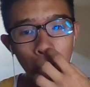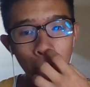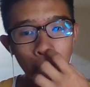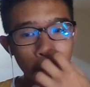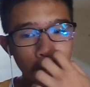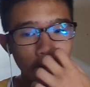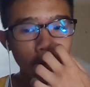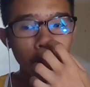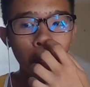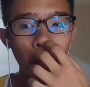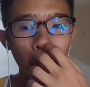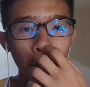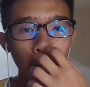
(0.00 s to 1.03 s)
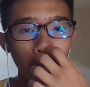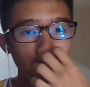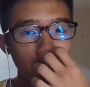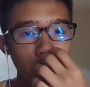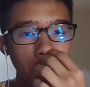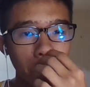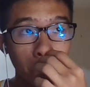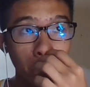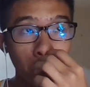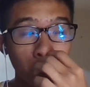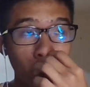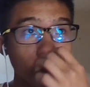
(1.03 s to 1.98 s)
My room
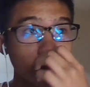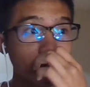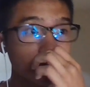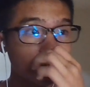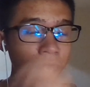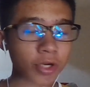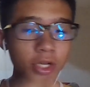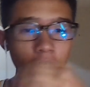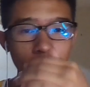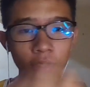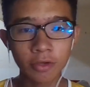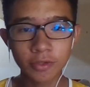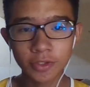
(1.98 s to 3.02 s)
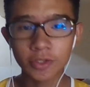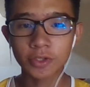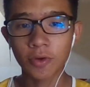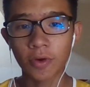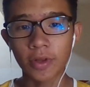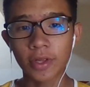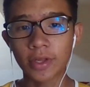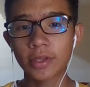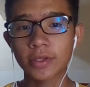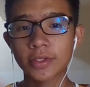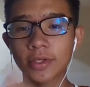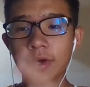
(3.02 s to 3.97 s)
was pretty close to the toilet,
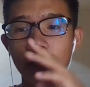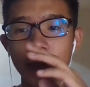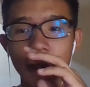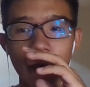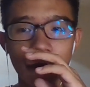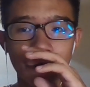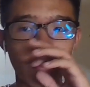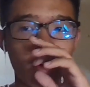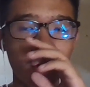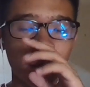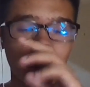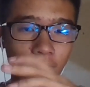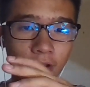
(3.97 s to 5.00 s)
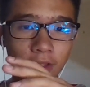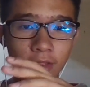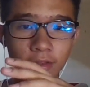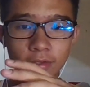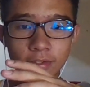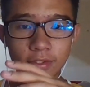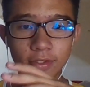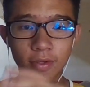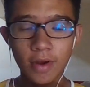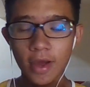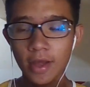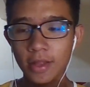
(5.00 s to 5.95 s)
so I didn't have to walk a lot. So
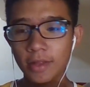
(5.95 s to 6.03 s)
that